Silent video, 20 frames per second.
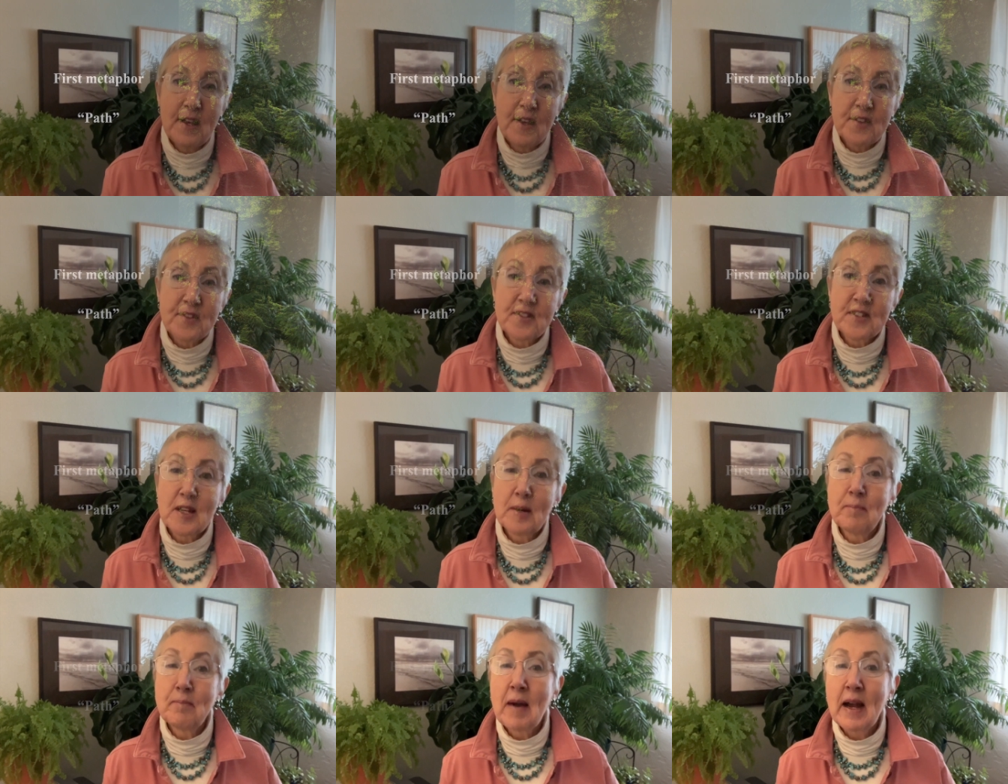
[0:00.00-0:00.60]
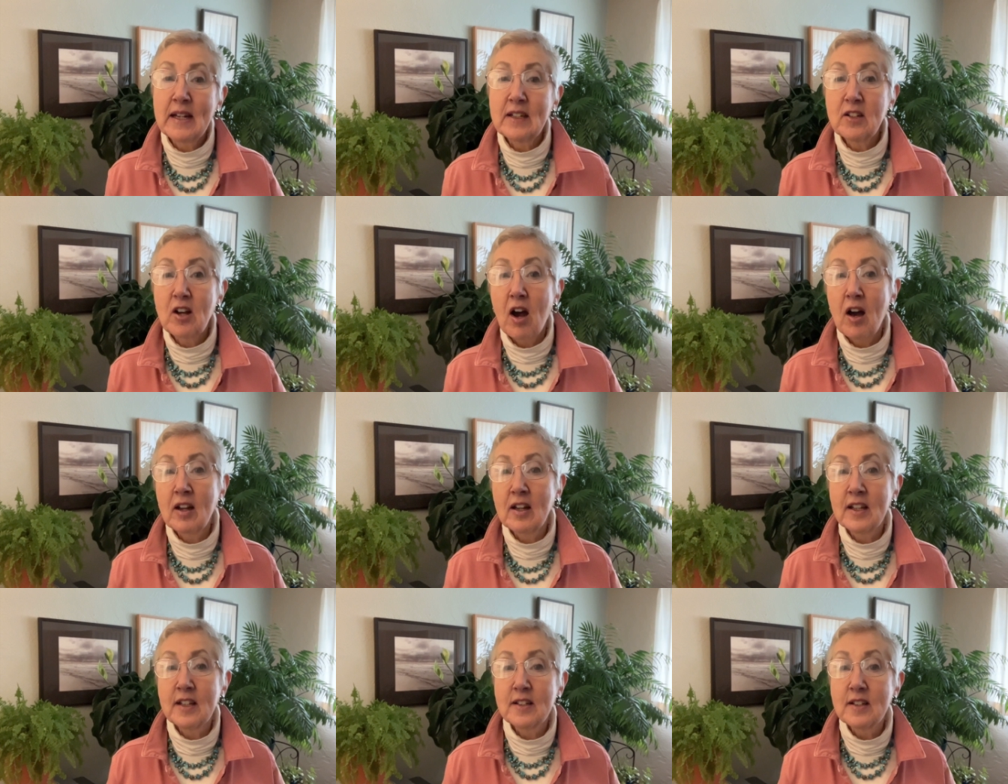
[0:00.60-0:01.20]
Some might
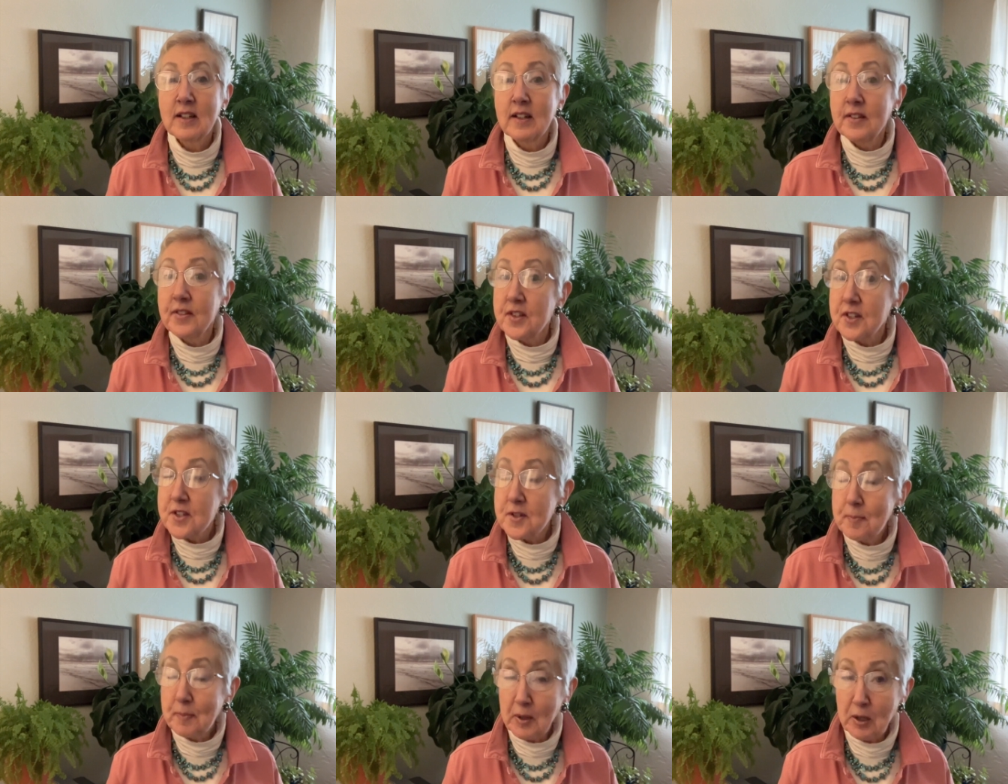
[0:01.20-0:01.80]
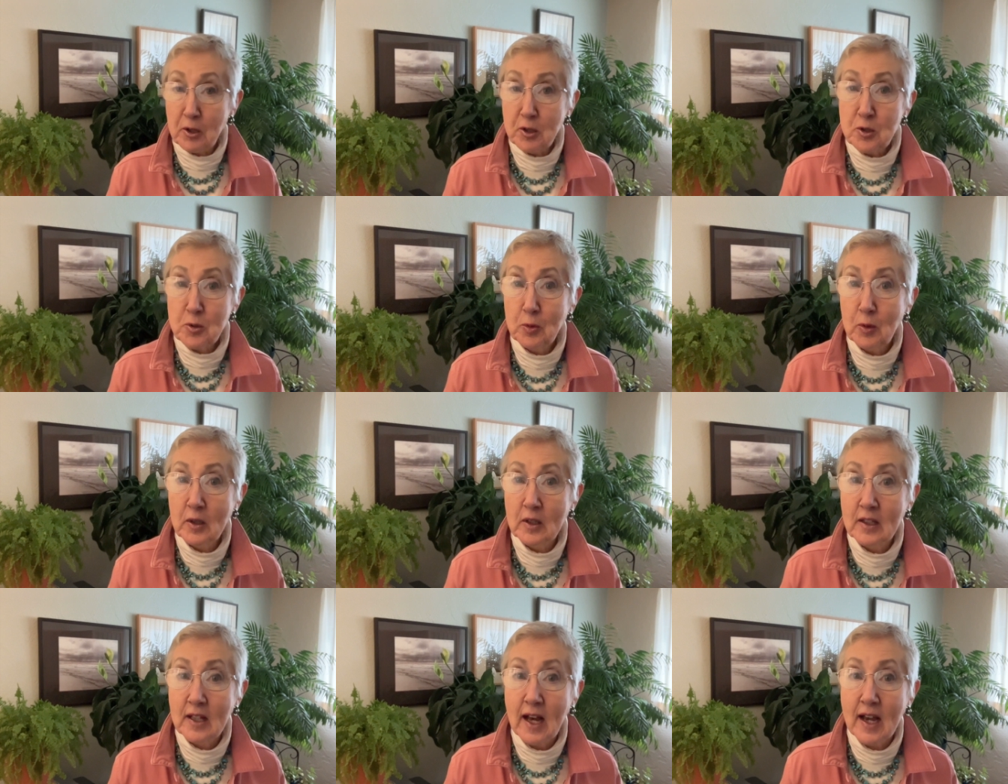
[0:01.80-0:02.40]
call it the
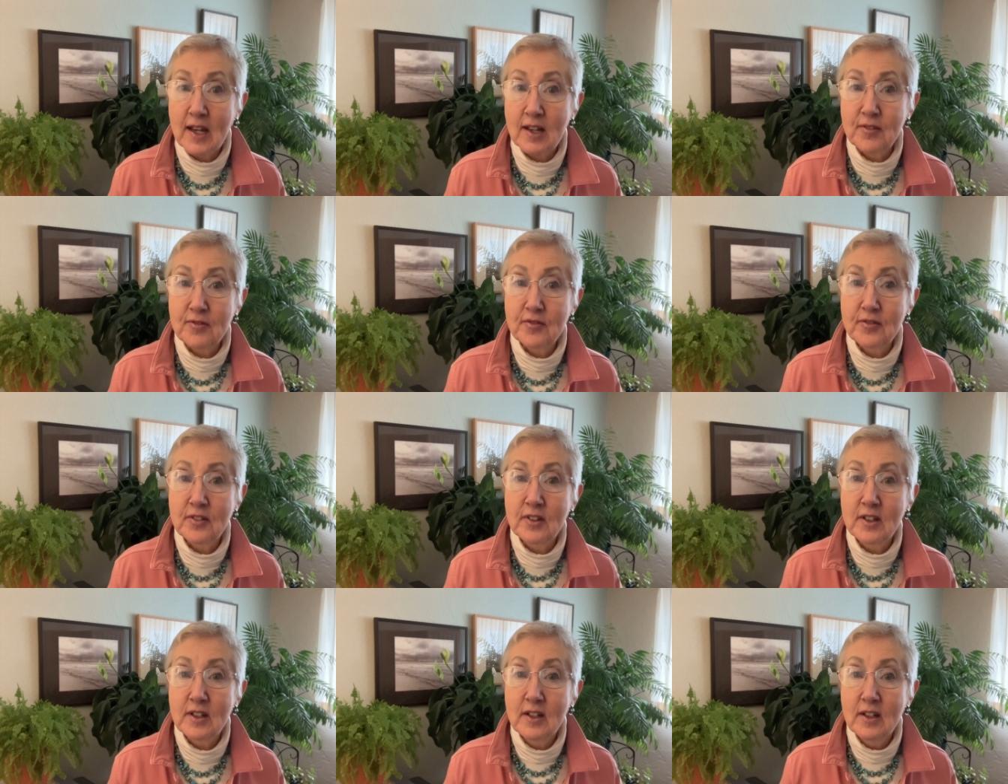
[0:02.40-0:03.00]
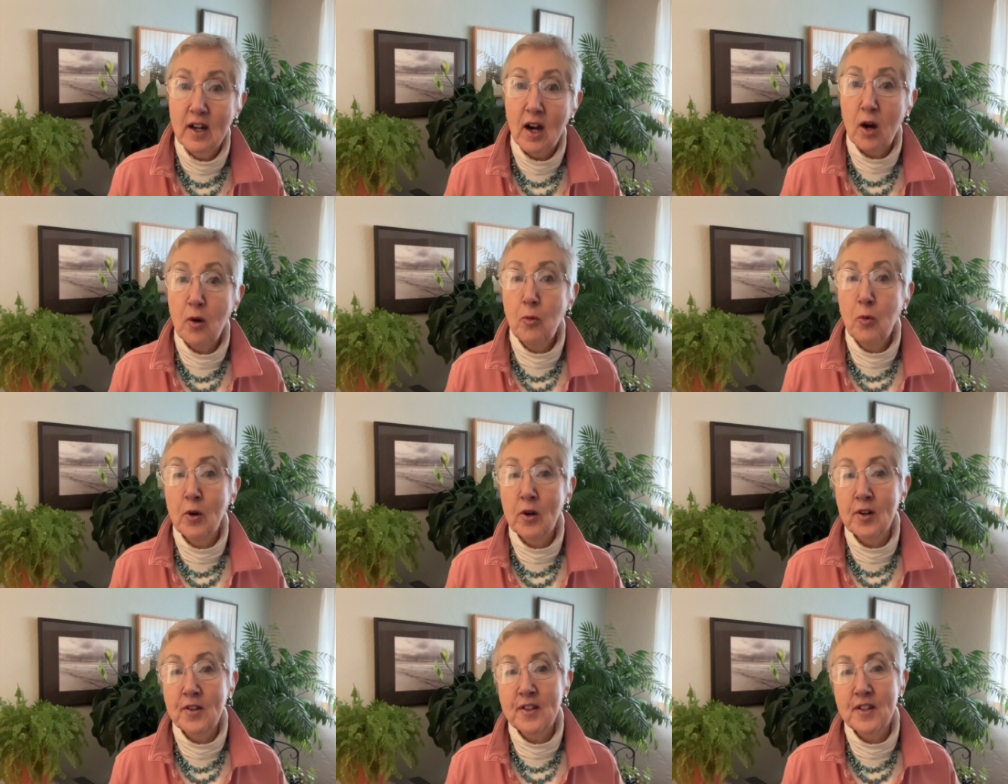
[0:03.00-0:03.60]
spiritual life, a
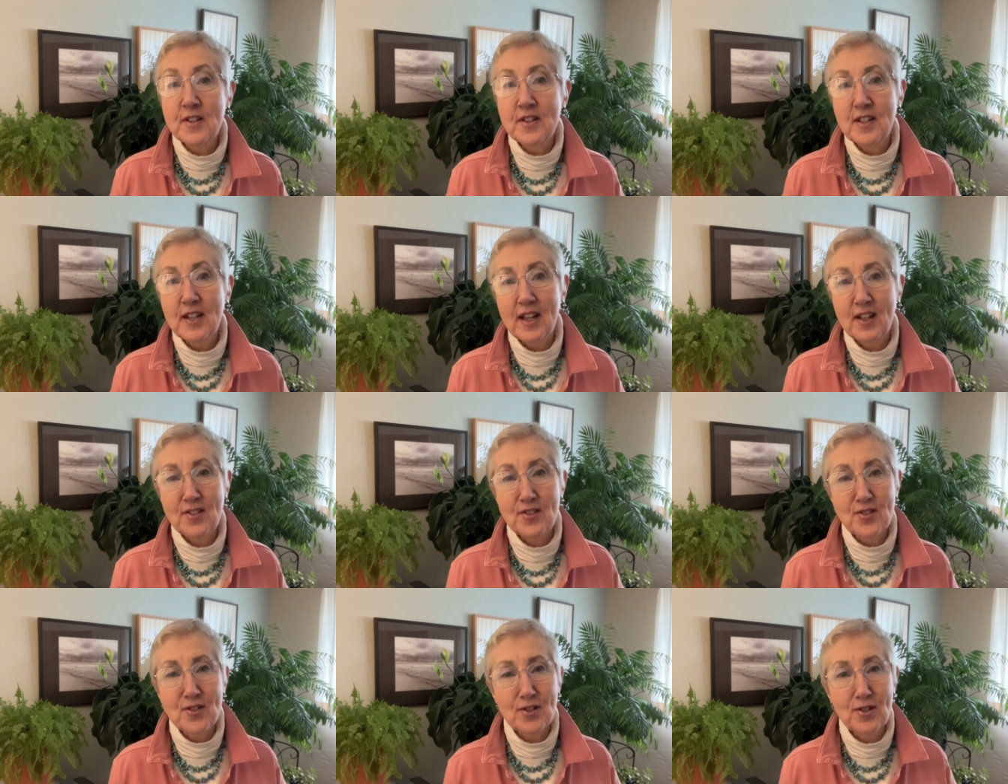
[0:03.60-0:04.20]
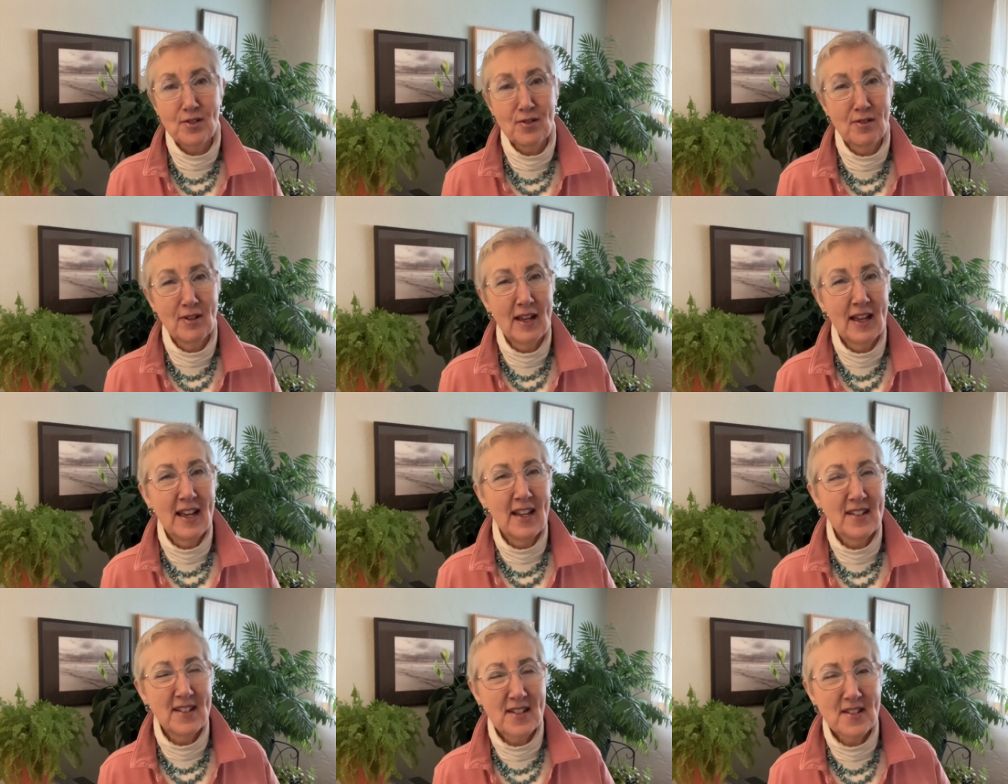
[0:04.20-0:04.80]
word that tends to
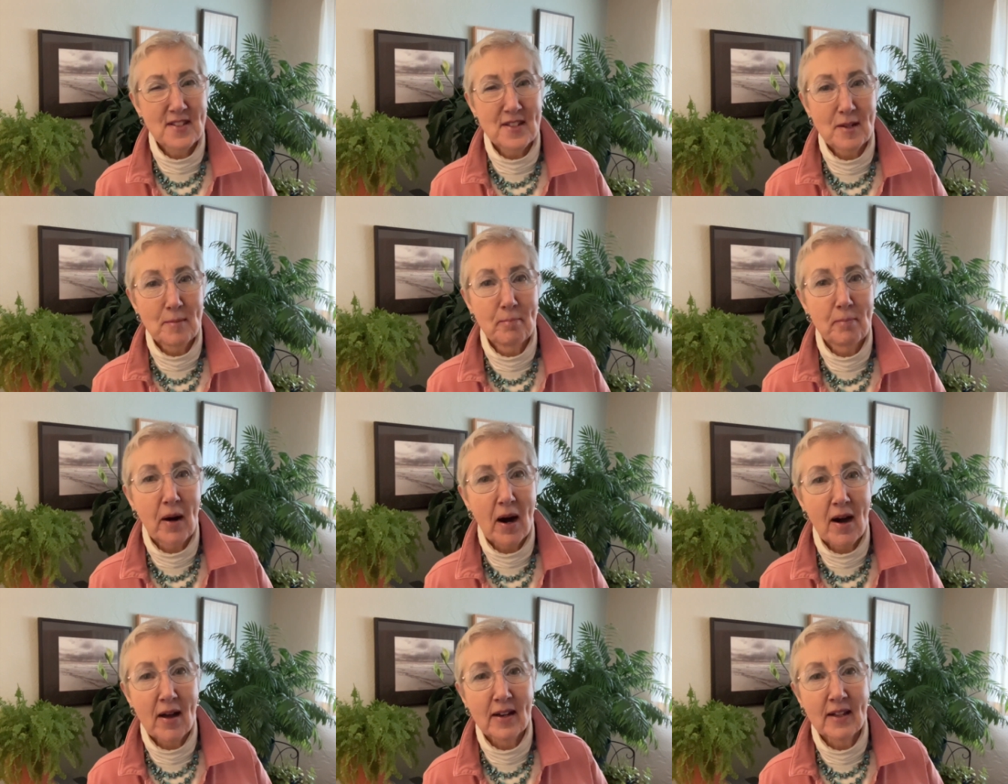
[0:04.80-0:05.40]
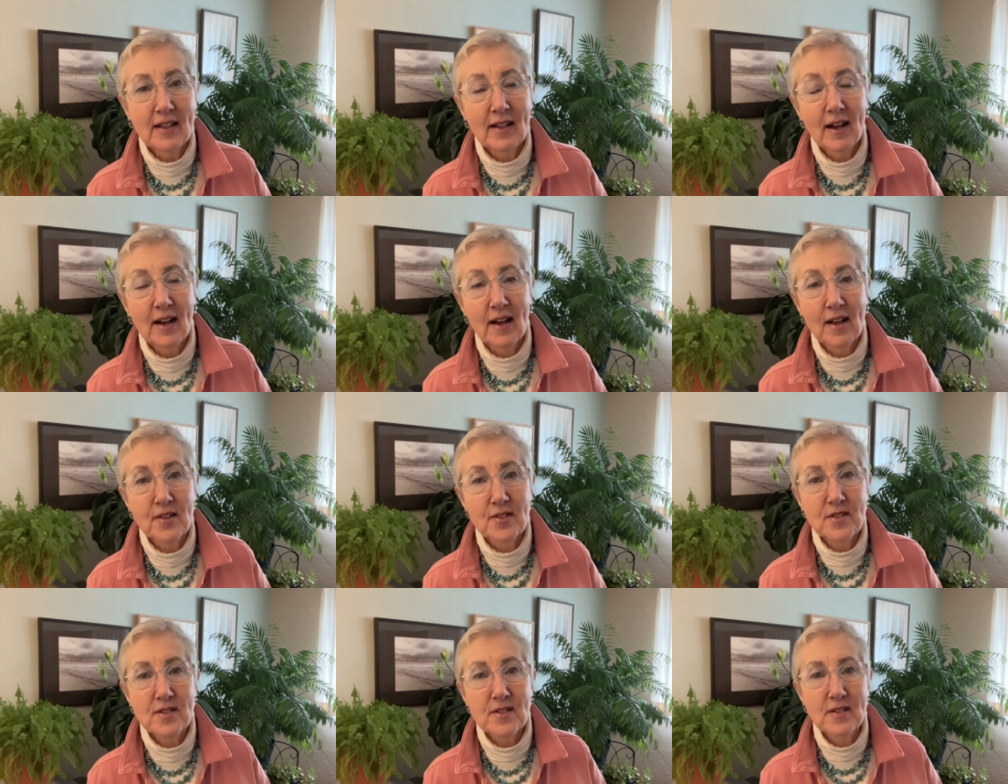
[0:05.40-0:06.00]
disembody
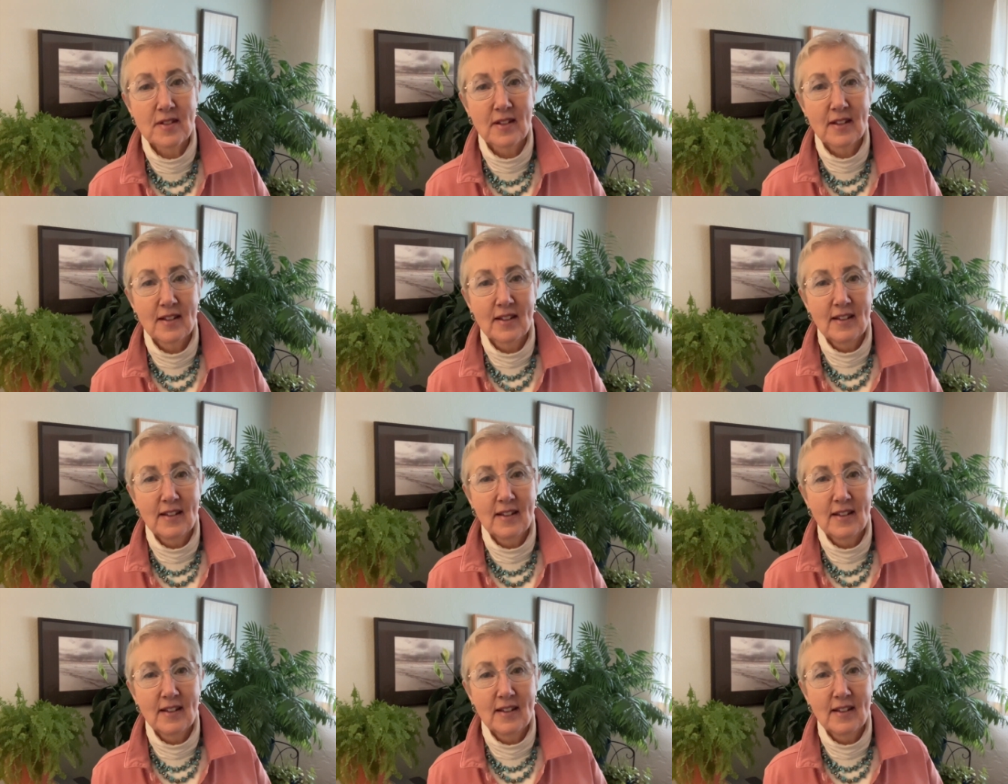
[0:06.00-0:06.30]
us.